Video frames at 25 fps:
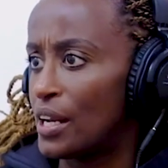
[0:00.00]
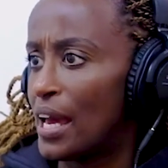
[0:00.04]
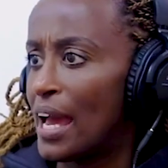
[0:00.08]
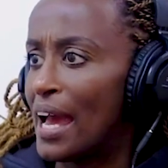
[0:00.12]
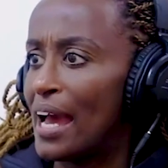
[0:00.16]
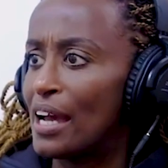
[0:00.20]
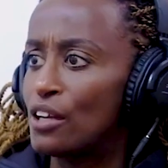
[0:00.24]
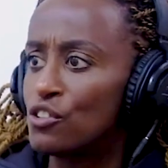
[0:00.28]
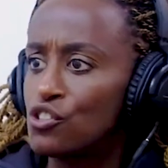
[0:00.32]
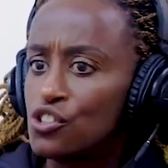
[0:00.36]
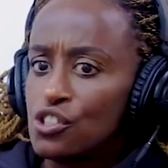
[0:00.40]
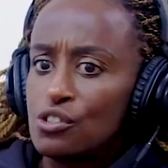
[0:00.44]

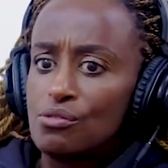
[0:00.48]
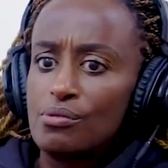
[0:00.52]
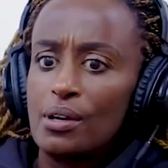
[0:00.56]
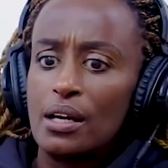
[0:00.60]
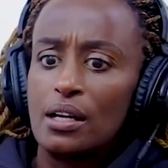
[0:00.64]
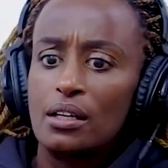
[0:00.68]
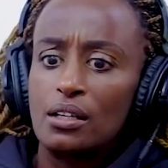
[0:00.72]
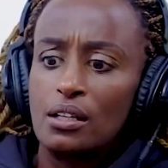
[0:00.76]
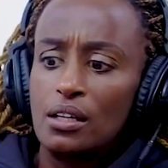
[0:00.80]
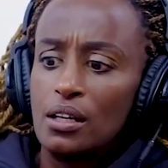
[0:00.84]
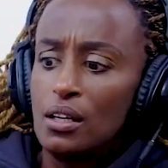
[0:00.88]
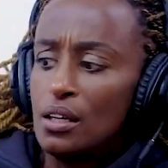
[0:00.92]
How do
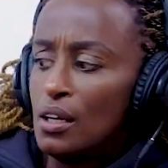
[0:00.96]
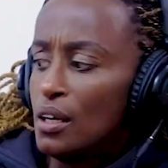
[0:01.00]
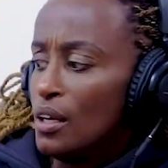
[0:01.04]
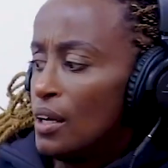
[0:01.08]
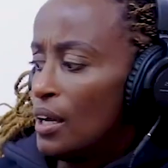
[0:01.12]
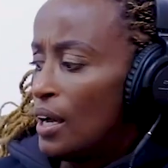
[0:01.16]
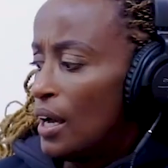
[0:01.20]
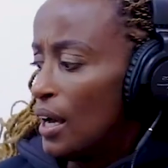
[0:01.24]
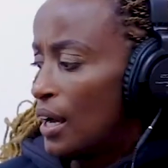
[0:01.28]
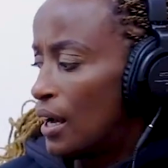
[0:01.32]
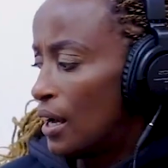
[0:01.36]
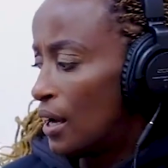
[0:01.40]

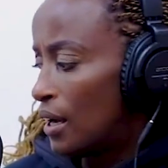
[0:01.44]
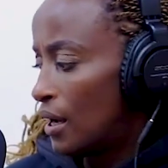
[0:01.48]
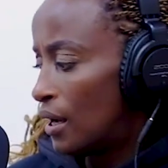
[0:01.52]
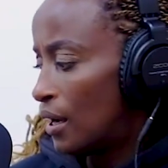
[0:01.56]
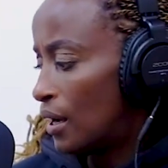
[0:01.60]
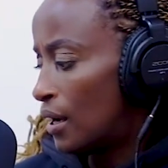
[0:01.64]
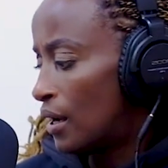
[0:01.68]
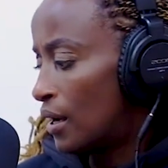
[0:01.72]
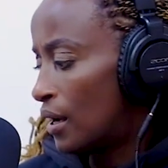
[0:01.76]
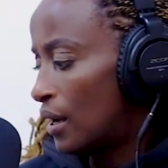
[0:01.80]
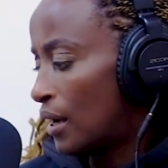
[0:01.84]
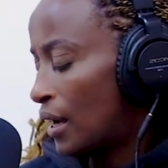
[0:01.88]

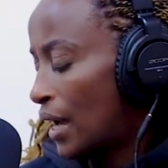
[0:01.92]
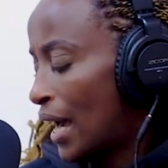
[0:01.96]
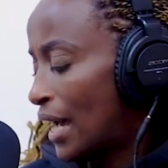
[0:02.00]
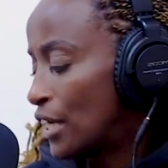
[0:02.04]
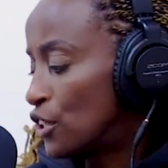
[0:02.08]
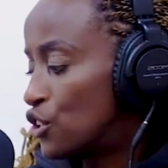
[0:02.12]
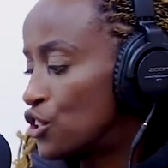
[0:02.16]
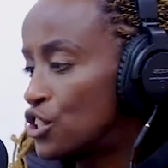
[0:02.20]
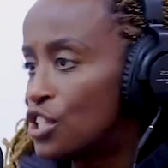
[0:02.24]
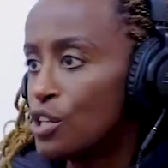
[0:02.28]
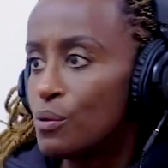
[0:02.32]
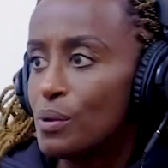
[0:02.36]

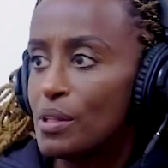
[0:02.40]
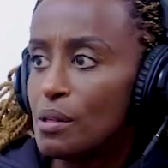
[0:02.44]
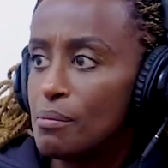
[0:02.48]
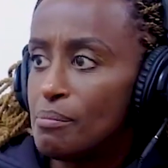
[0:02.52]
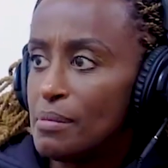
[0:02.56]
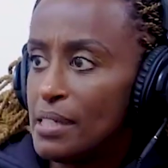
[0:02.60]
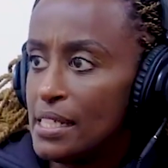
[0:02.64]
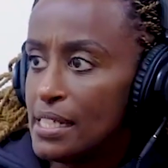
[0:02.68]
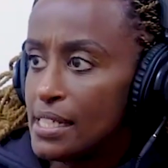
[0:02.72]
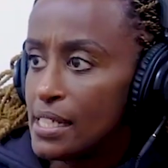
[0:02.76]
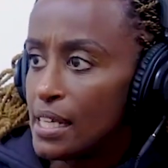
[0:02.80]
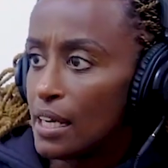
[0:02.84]
you deal with the
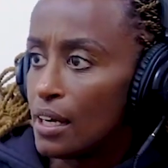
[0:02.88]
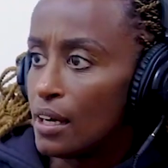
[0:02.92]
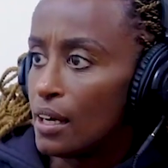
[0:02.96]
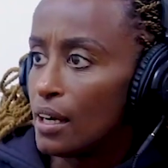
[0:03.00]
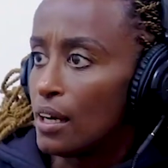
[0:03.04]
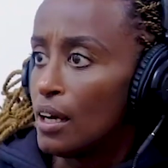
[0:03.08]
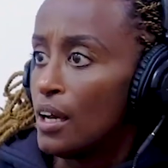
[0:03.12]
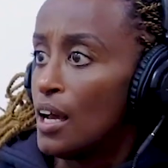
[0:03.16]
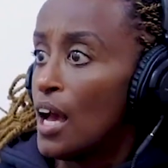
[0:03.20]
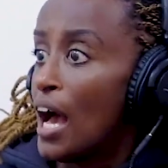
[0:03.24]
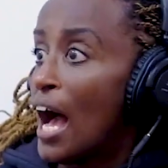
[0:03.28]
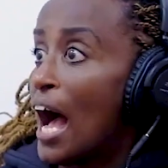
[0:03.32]

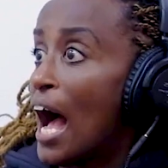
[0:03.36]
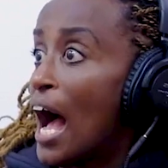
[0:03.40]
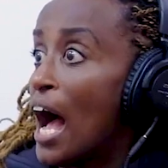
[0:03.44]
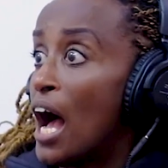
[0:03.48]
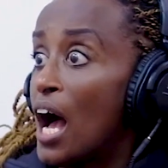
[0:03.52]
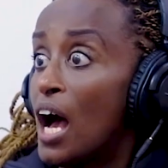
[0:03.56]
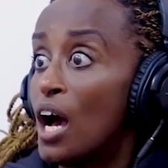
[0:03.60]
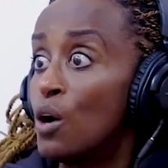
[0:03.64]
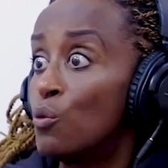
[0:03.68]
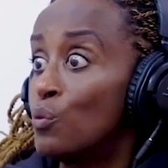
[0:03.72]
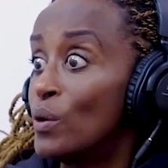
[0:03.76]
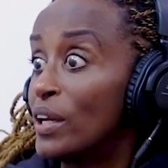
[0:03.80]
media?
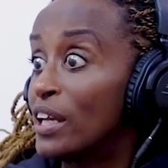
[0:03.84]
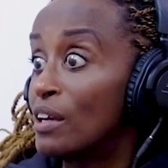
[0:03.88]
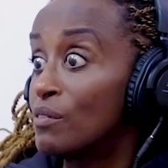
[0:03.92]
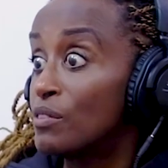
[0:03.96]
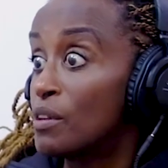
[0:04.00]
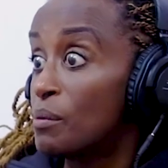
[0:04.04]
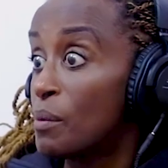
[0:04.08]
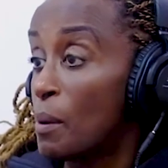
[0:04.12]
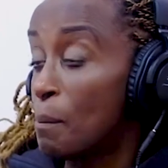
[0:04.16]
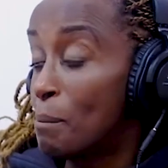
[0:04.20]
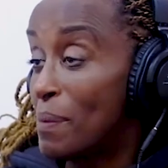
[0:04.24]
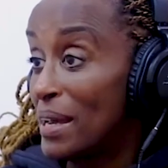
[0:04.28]
We give
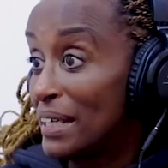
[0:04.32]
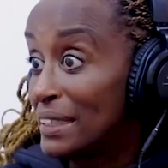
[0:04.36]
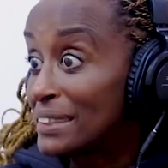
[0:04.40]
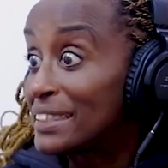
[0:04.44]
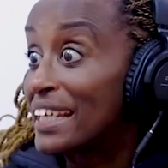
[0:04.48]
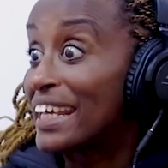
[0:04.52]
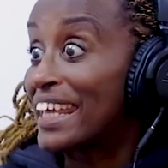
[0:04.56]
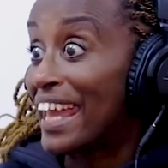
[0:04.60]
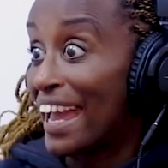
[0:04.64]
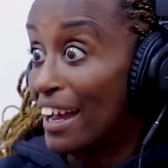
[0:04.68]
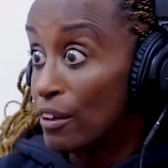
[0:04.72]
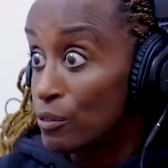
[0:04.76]
them a
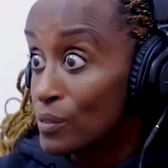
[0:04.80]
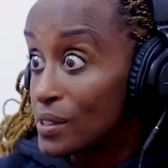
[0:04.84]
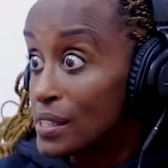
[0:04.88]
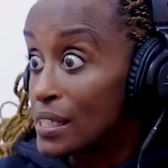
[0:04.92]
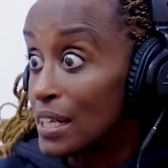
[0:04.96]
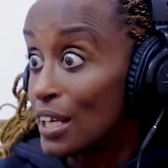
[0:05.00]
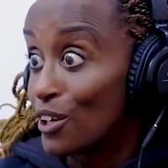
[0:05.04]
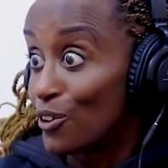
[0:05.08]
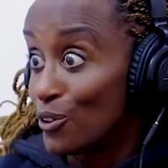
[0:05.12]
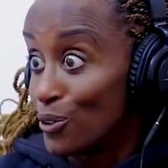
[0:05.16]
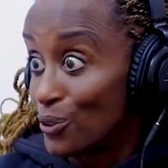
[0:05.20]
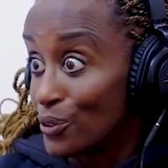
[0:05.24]
basic
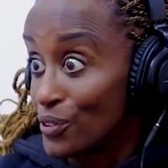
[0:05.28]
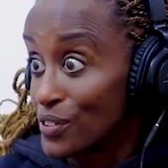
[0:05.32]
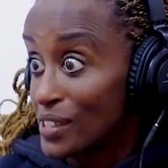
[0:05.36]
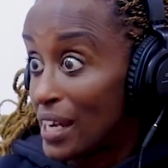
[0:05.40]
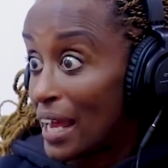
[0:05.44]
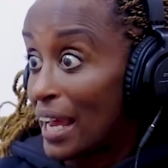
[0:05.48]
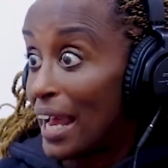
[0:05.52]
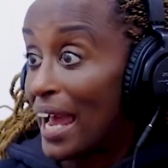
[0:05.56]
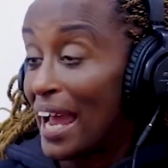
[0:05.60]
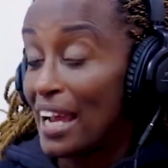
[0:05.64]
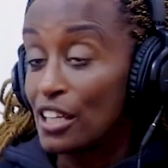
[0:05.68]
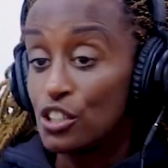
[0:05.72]
counseling course,
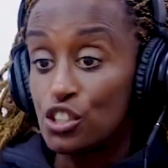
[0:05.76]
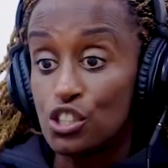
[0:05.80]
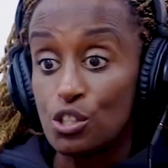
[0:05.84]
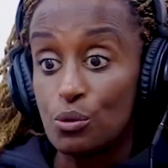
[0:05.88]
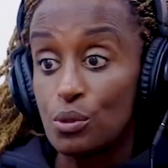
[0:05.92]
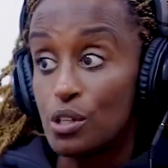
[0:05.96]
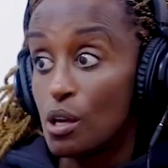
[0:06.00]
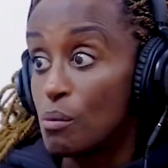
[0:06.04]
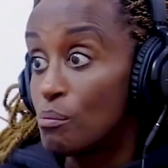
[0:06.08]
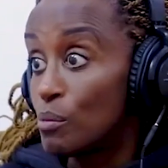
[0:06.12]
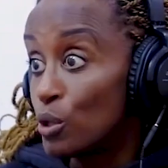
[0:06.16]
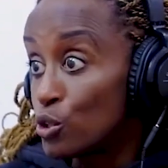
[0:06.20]
like how do you deal
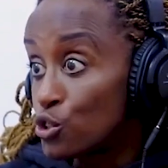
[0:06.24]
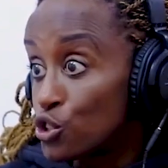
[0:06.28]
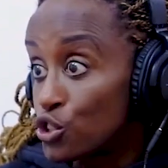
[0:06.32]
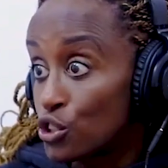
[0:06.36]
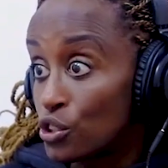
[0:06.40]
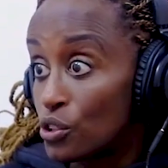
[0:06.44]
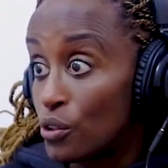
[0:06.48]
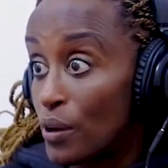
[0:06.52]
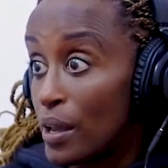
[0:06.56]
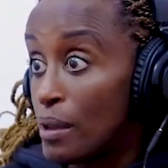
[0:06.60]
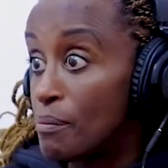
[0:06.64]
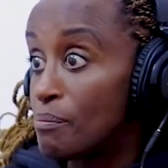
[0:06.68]
with
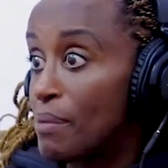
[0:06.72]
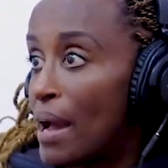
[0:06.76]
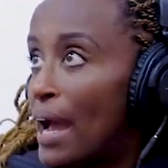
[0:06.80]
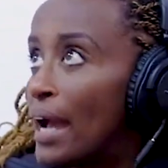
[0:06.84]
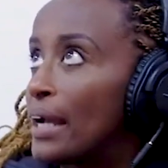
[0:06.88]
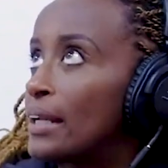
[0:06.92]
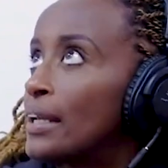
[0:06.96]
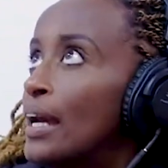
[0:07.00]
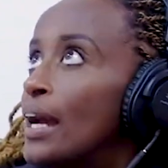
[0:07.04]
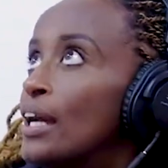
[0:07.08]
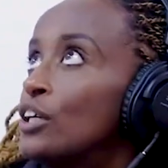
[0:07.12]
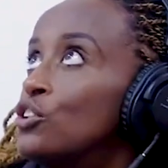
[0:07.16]
emotional
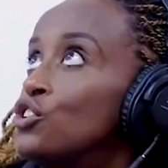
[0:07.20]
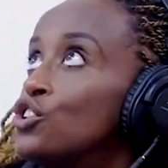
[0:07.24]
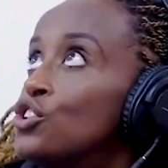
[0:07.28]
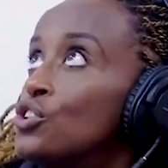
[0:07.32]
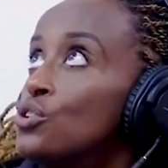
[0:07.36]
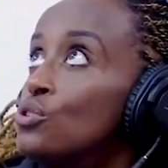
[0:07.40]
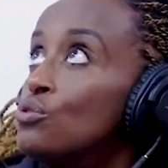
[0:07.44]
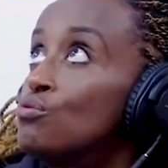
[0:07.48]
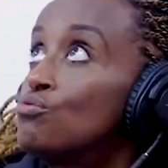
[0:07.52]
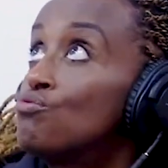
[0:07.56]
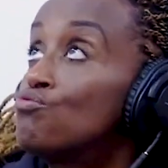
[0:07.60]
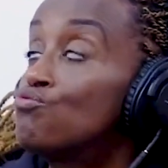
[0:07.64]
impact? How do
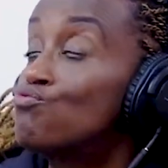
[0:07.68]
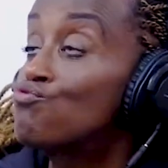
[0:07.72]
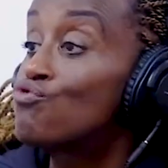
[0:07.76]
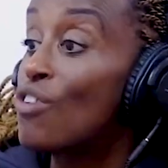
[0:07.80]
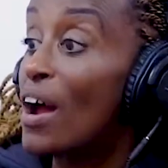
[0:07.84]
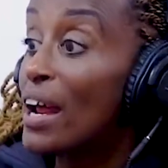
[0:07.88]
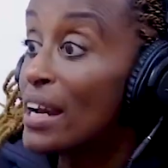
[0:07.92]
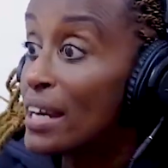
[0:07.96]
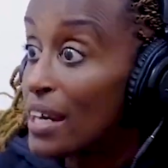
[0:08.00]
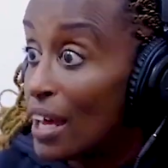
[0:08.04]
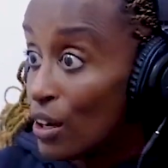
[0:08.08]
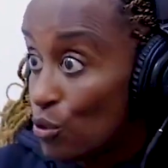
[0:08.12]
you
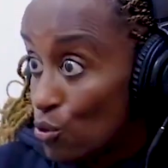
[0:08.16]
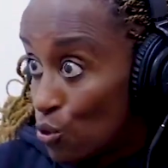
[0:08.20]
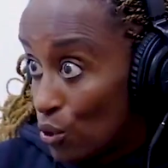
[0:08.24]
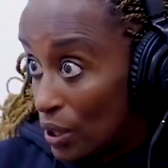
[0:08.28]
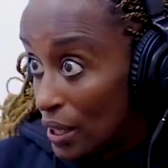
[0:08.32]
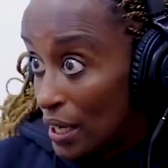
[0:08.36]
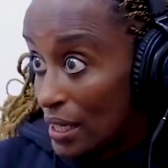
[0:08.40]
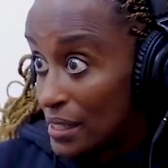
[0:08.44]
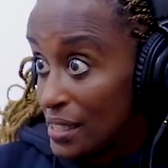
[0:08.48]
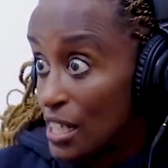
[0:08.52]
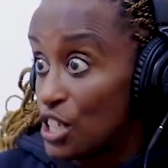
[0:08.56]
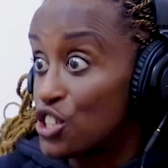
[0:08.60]
run an
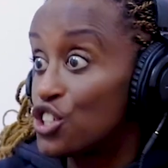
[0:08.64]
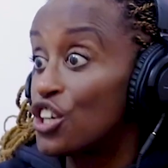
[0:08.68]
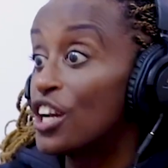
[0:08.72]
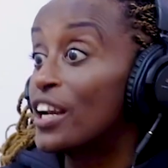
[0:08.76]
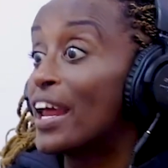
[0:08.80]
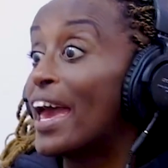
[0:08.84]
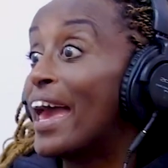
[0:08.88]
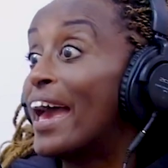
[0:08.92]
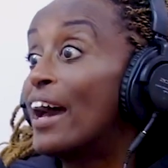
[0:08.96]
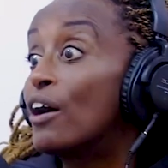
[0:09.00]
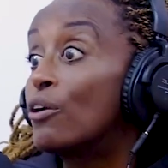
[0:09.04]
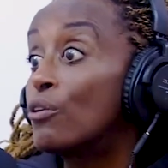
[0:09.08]
organization in
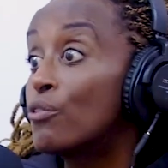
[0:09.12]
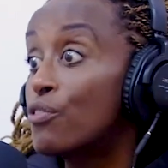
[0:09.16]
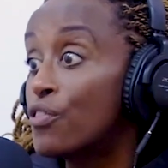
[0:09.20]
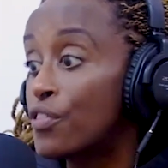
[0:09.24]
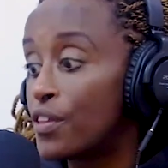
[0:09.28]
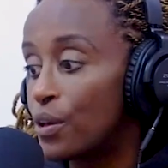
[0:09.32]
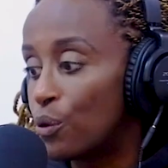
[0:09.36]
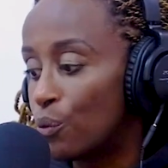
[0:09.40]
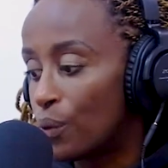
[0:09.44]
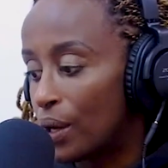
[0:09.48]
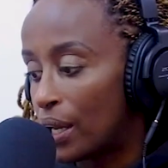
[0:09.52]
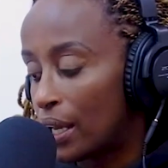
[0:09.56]
a
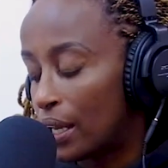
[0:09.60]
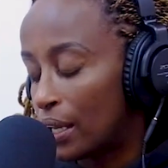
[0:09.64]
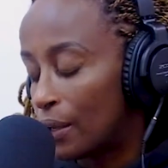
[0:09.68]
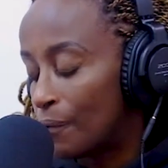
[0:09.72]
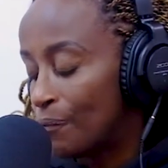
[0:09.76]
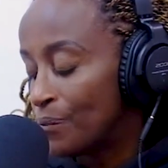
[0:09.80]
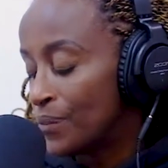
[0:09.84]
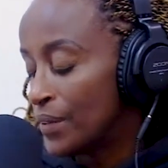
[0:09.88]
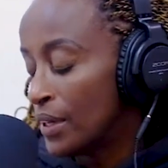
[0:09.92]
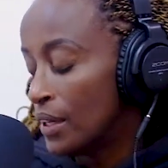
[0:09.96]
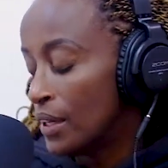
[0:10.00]
healthy way?